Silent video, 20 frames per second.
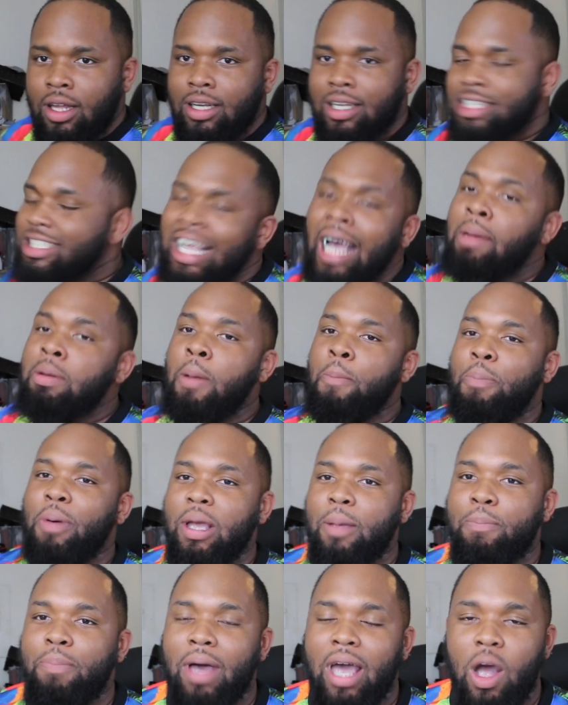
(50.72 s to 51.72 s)
Cause I'm the
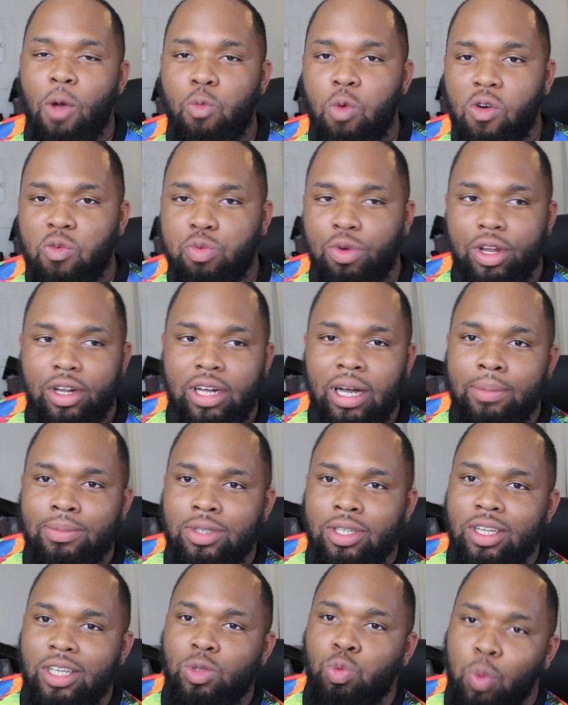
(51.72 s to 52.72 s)
Big Bad Wolf when it comes
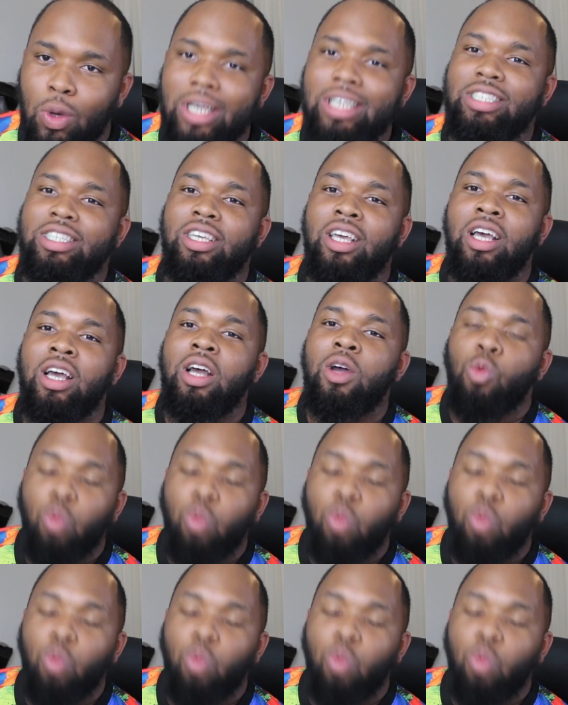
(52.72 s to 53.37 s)
to these Wheezy